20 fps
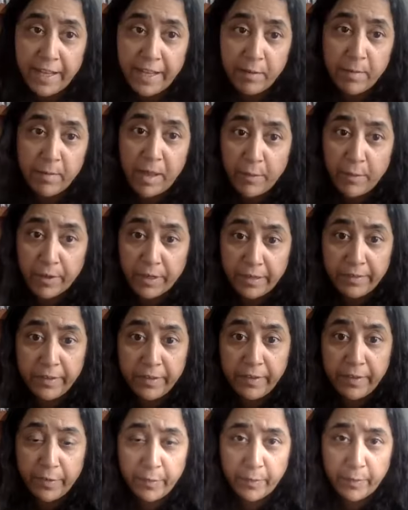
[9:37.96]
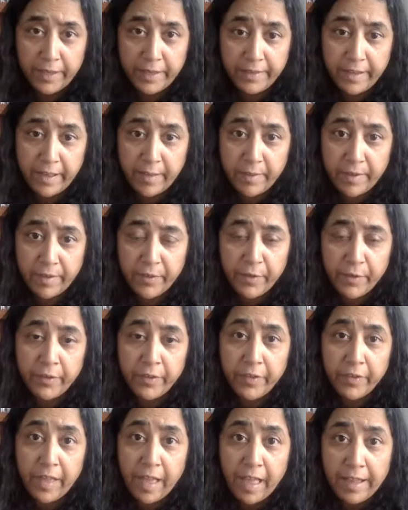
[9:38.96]
in my work, and this is what I tell my
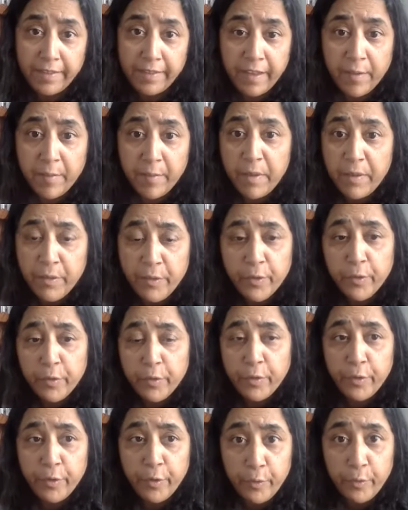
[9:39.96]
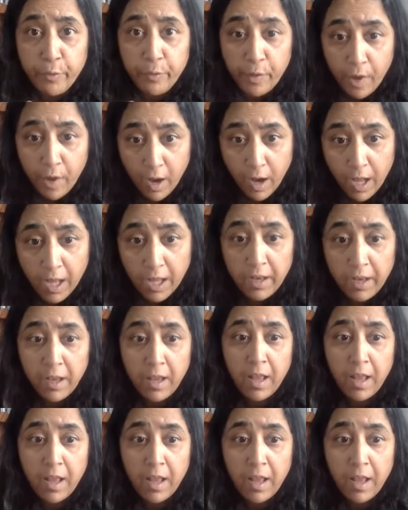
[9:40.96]
students. I tell my students, do not